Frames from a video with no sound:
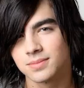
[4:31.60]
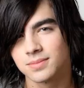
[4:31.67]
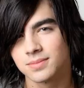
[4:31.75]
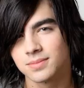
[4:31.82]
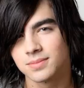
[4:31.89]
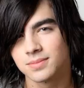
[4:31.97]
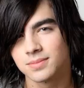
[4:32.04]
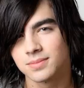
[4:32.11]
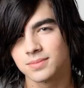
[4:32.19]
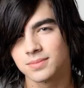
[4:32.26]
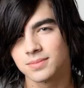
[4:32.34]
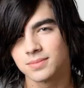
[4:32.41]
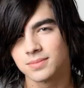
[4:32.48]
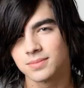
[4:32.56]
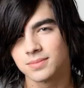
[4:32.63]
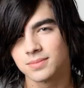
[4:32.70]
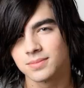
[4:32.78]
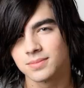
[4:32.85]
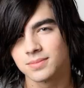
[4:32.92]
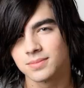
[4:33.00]

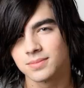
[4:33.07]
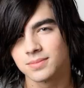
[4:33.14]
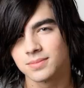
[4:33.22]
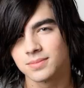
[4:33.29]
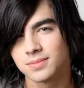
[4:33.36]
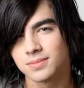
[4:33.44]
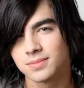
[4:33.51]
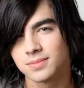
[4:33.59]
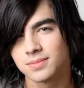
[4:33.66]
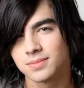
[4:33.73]
No one is speaking in this clip.